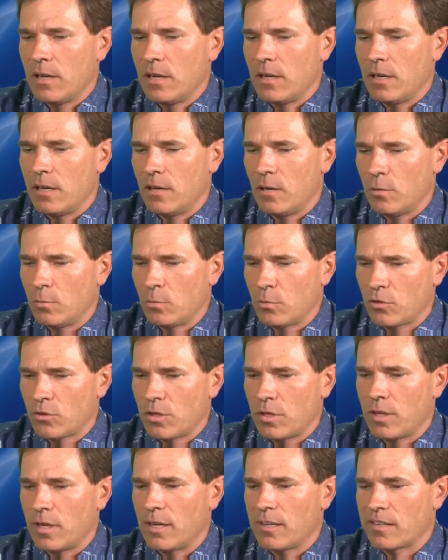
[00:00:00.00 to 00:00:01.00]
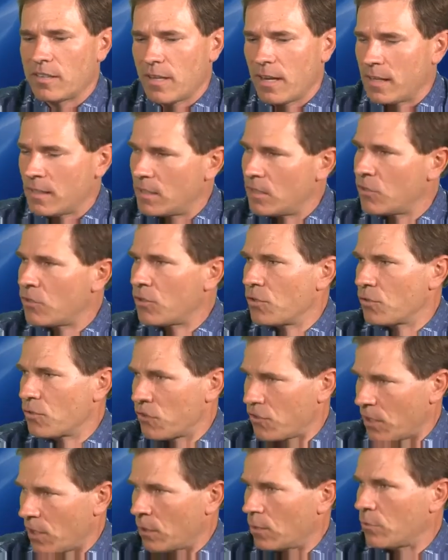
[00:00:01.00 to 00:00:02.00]
almost a scientist
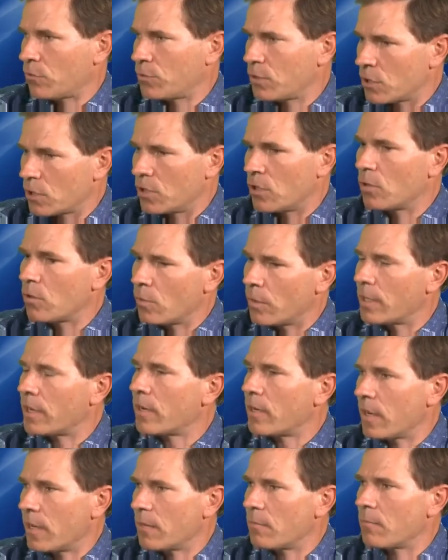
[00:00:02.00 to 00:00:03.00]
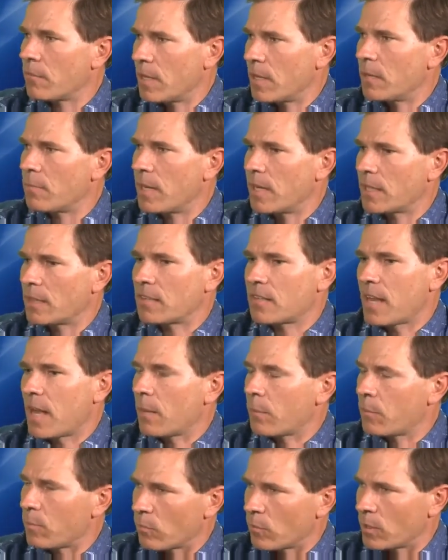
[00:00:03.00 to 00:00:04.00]
yourself to go in and make this
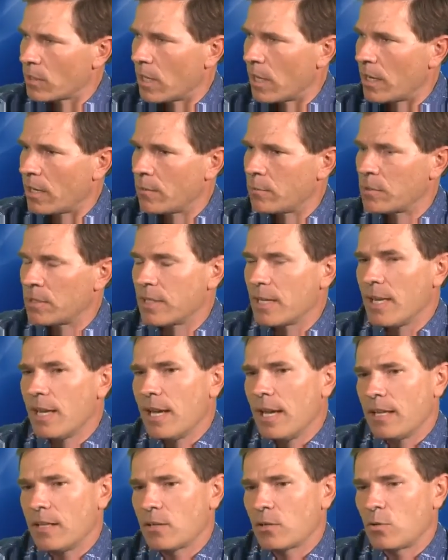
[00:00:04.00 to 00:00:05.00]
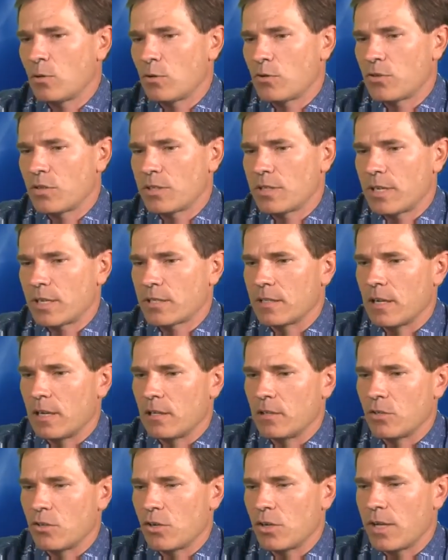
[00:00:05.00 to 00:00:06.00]
happen reliably. And of course the
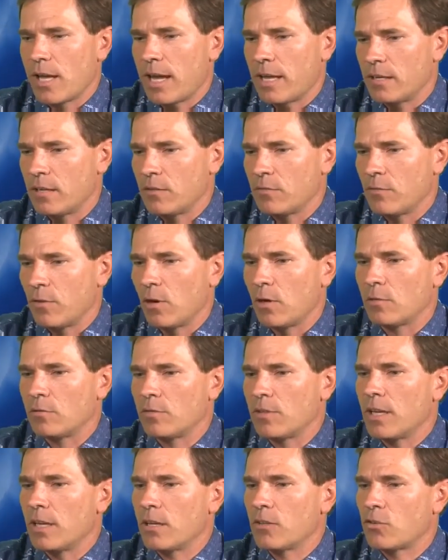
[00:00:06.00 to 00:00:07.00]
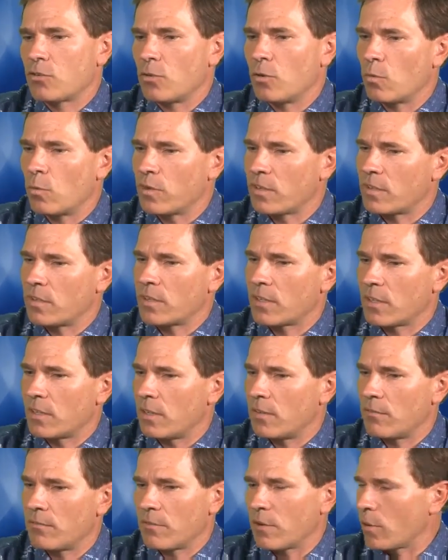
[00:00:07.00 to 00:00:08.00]
technology hadn't evolved yet, so it wasn't
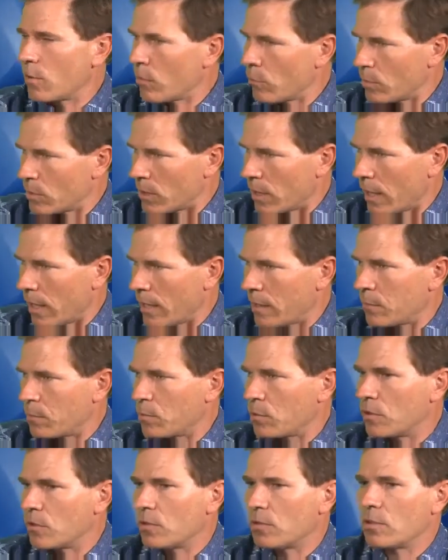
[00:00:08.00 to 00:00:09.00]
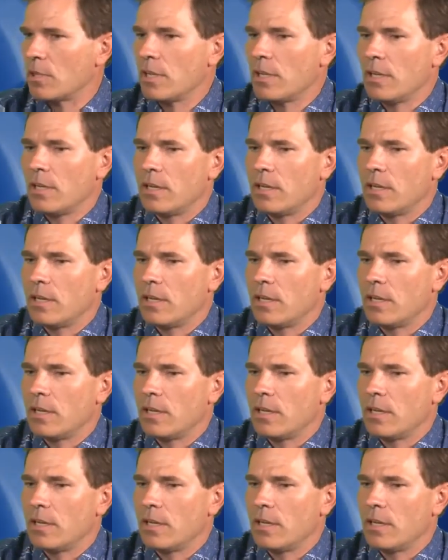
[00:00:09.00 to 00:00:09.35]
very reliable.